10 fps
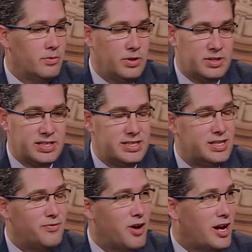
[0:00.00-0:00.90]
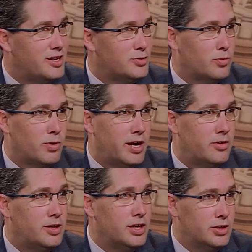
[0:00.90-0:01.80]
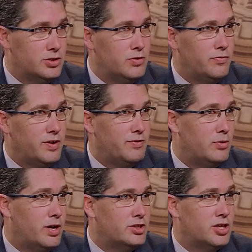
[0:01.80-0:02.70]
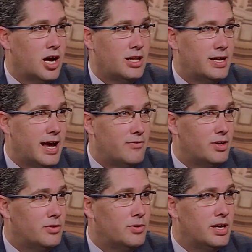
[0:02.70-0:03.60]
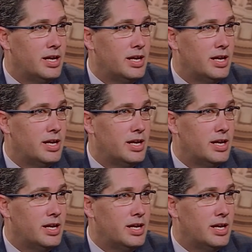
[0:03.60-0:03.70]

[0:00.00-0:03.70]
It's easy to find us. We're right on 250 West Chocolate Avenue.